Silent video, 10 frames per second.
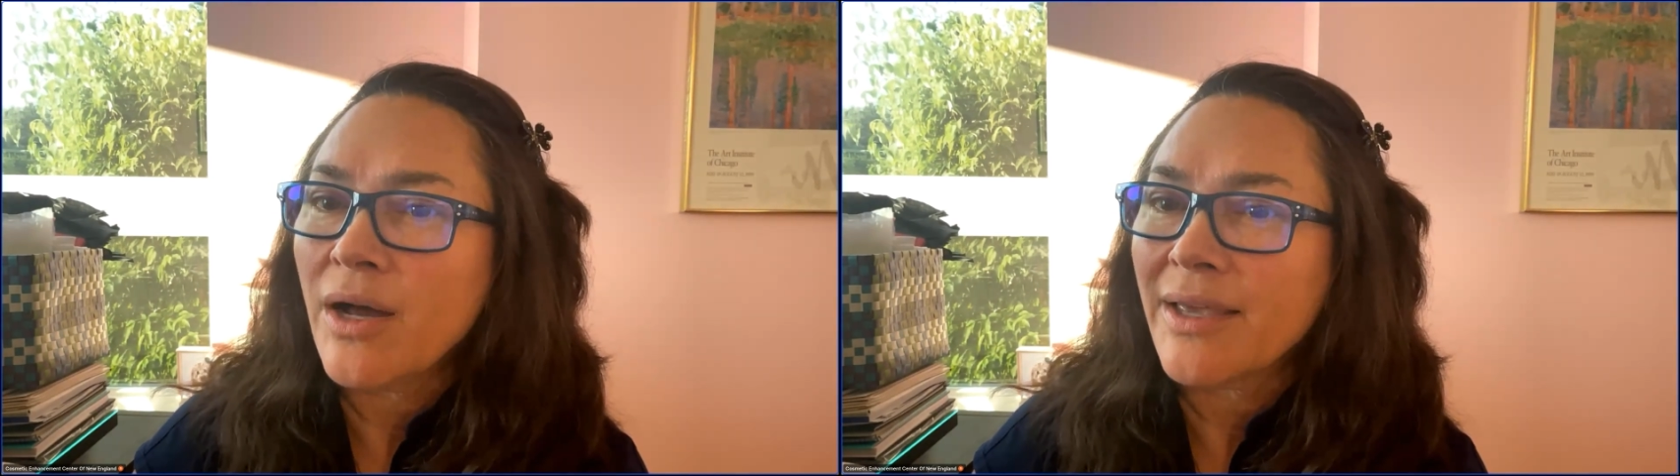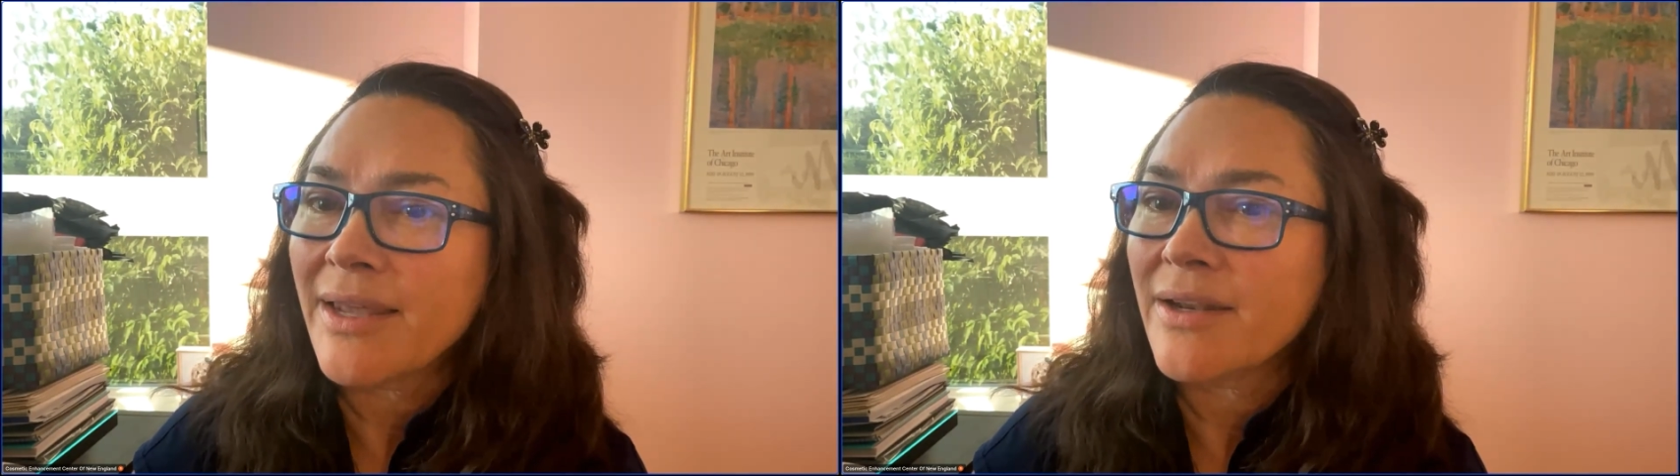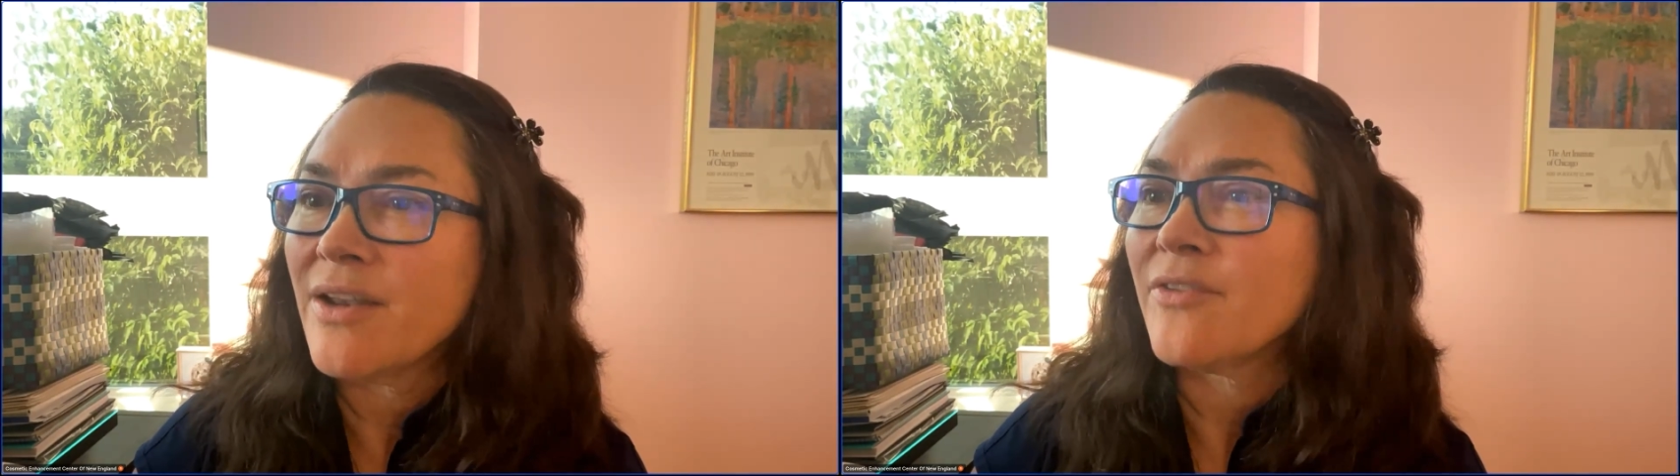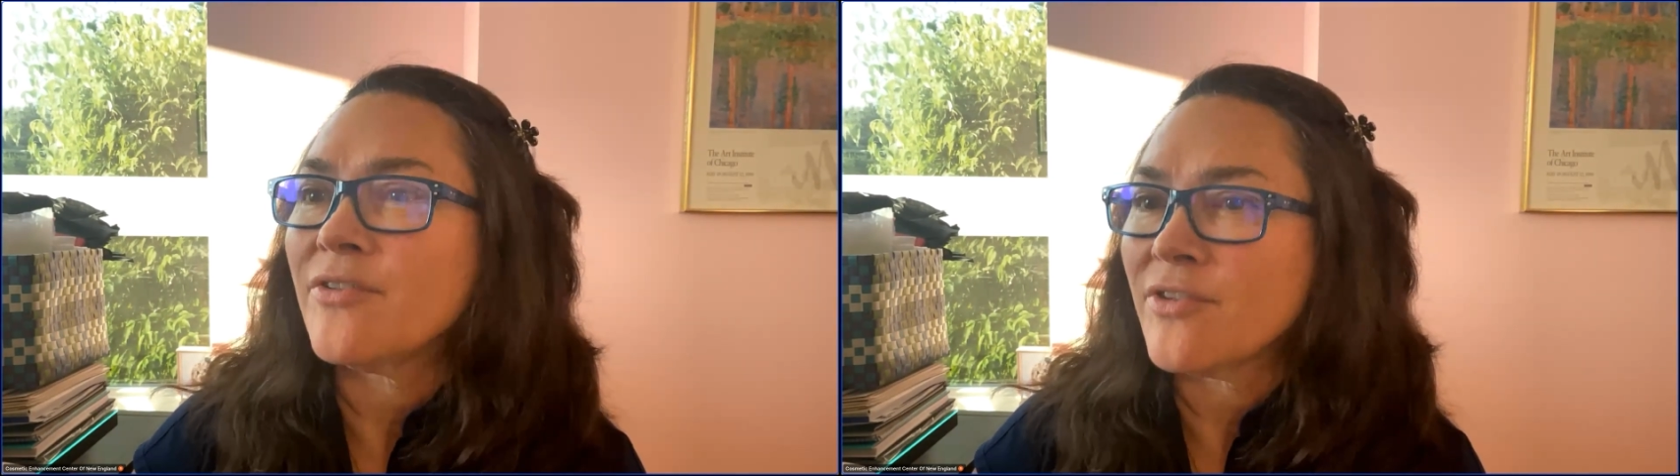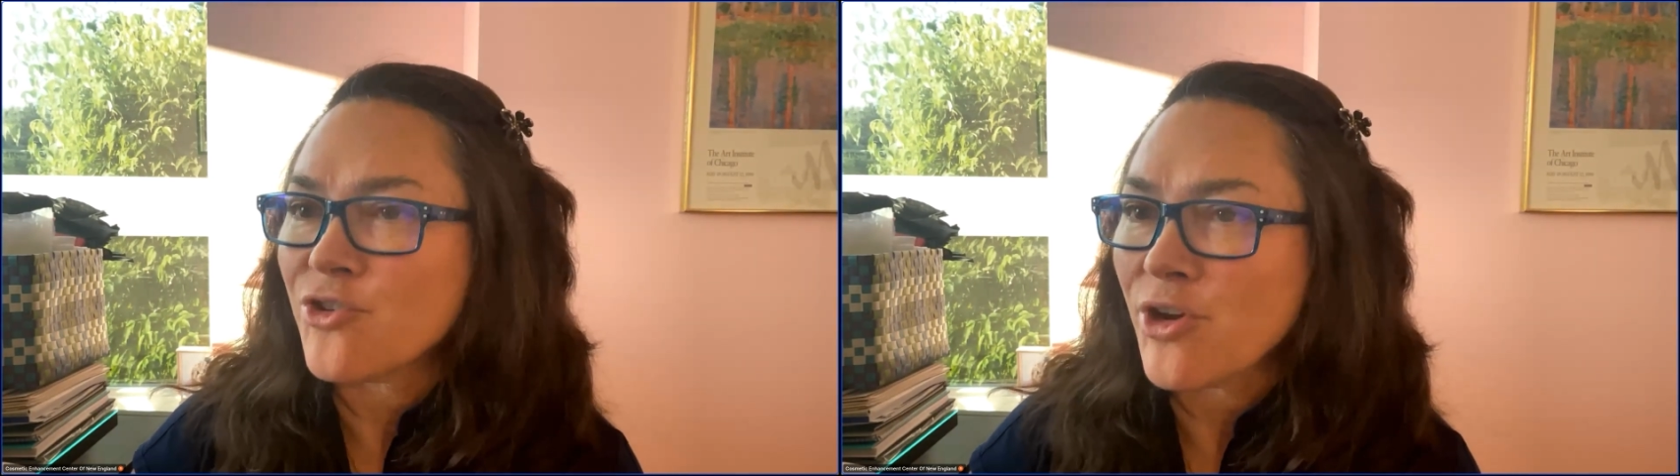get enough
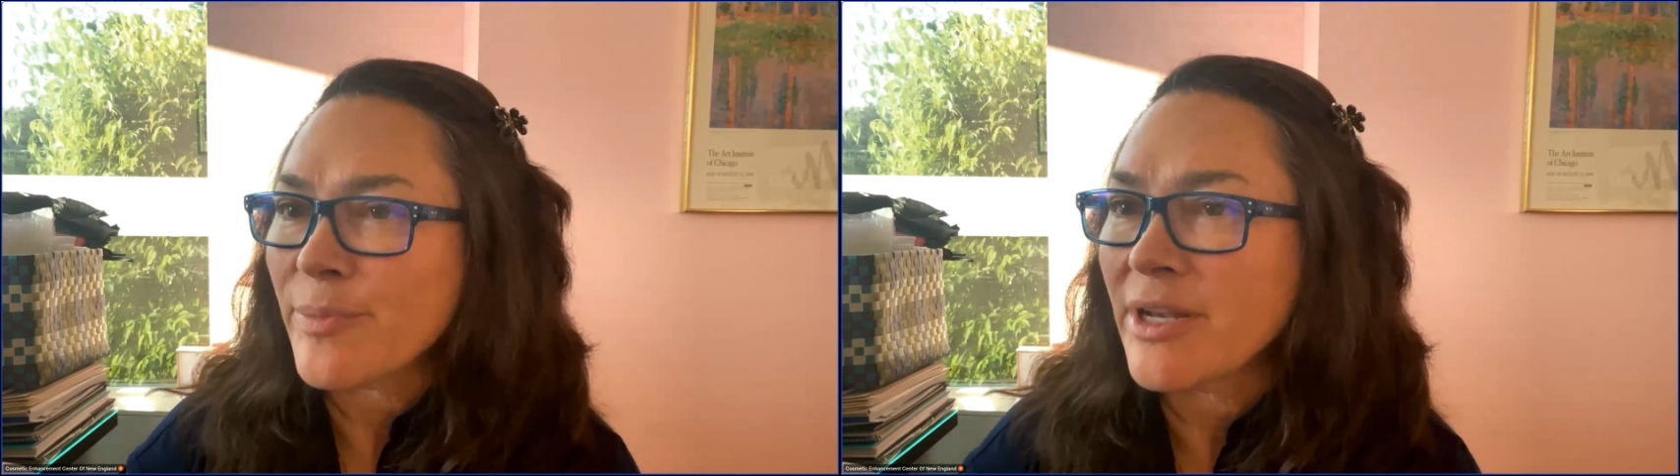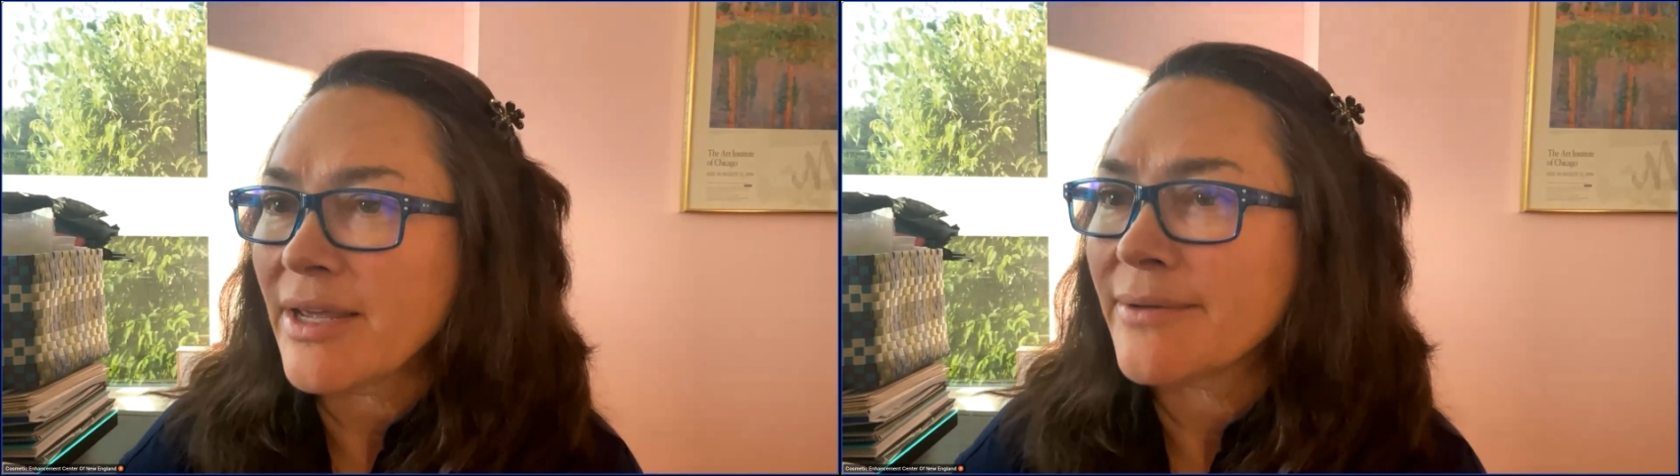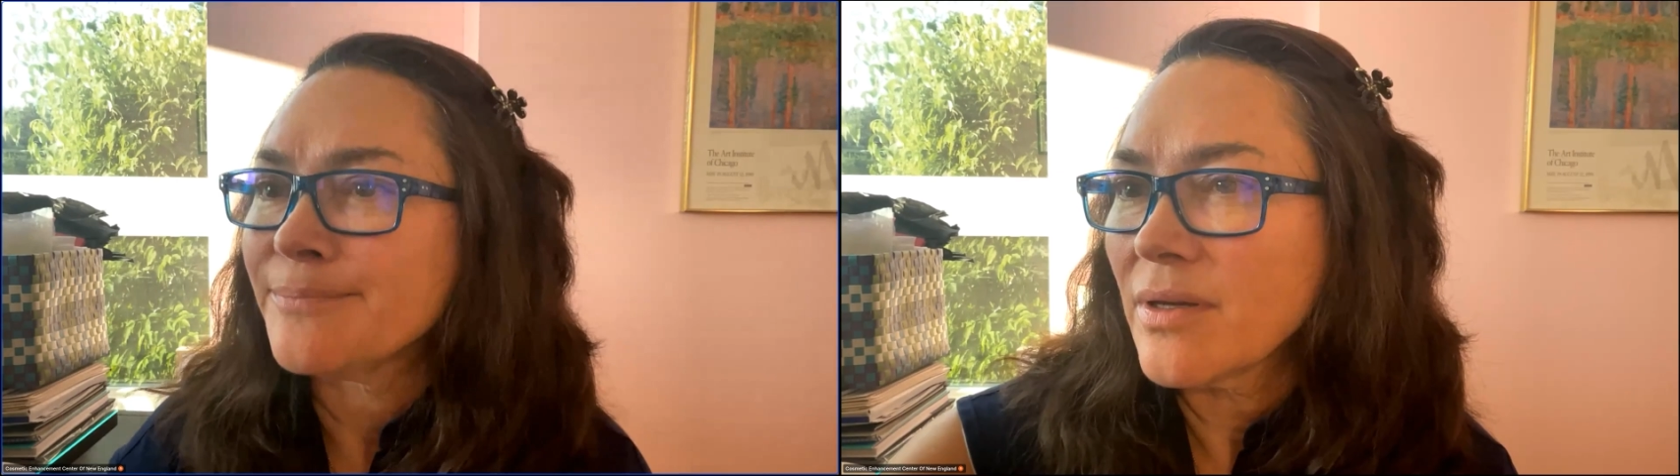of a treatment in.